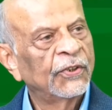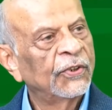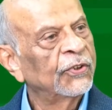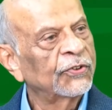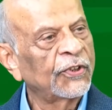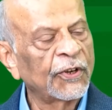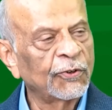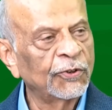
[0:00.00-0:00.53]

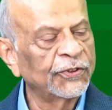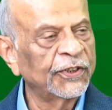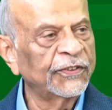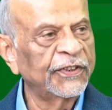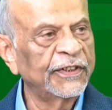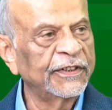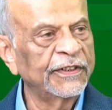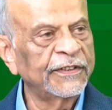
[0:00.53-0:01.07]
So I got the
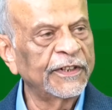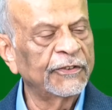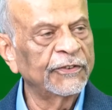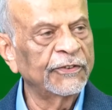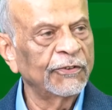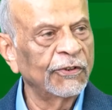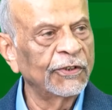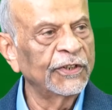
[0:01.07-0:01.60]

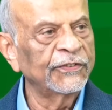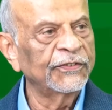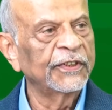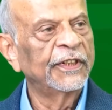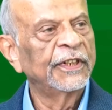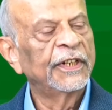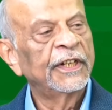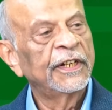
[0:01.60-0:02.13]
$300,000.
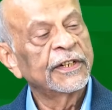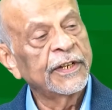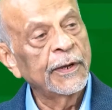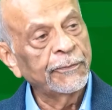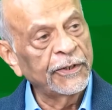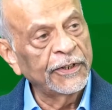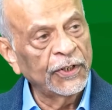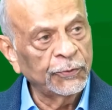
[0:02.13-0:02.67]

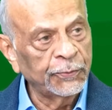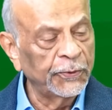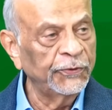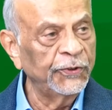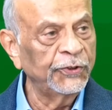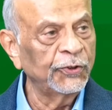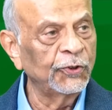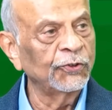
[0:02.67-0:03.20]
Captain
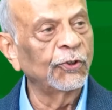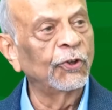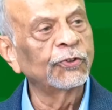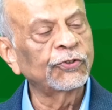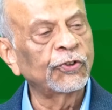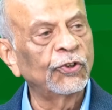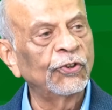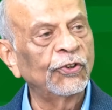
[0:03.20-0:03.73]
Esposito was
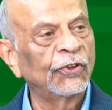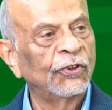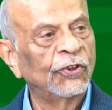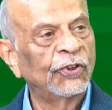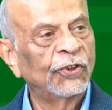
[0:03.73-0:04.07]
also